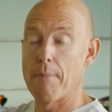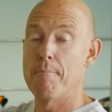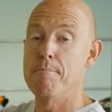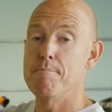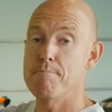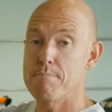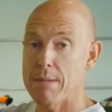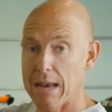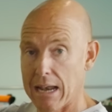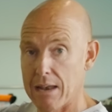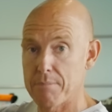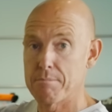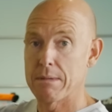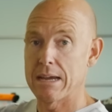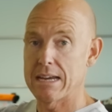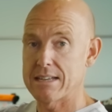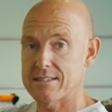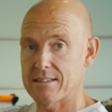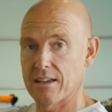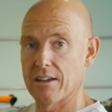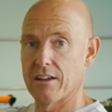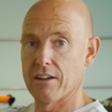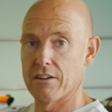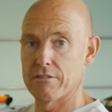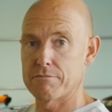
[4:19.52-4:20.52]
a
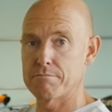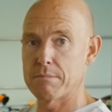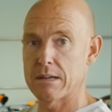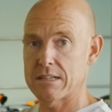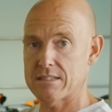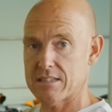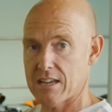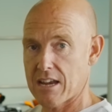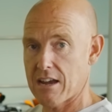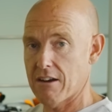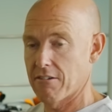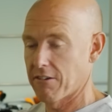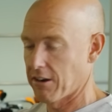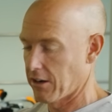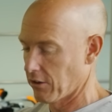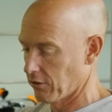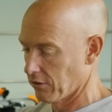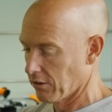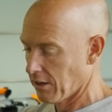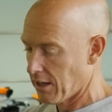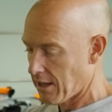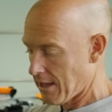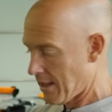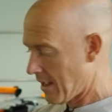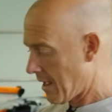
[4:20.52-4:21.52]
millimetre of
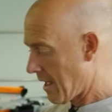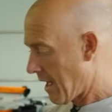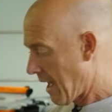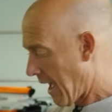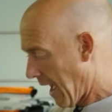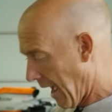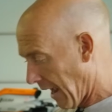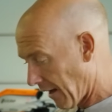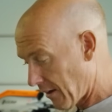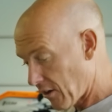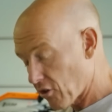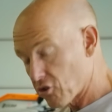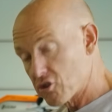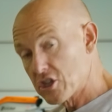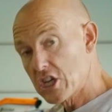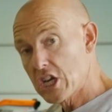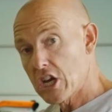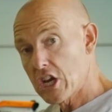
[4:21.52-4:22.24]
material and on